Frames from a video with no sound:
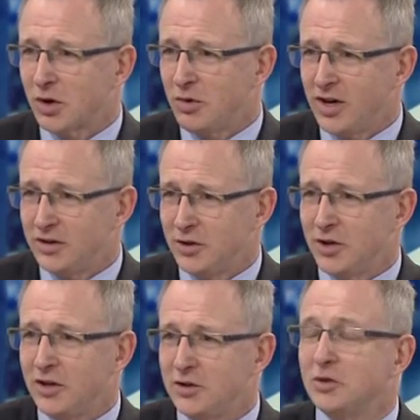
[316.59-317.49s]
requires you
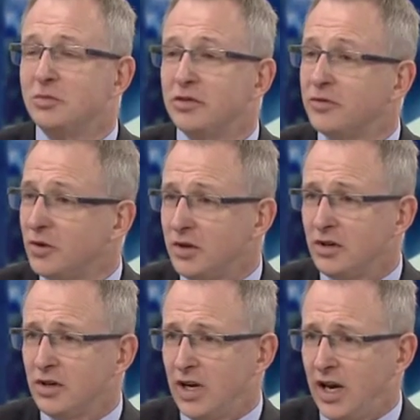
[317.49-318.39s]
go to before
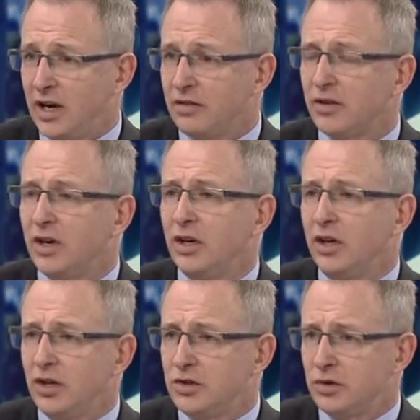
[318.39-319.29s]
you can have
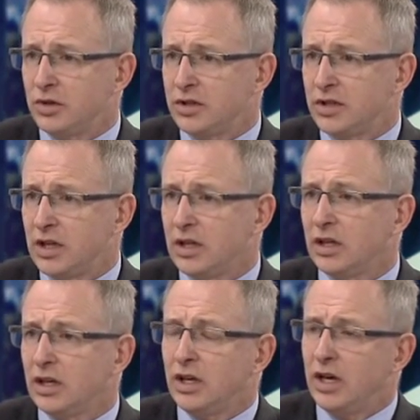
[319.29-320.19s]
a joint sitting.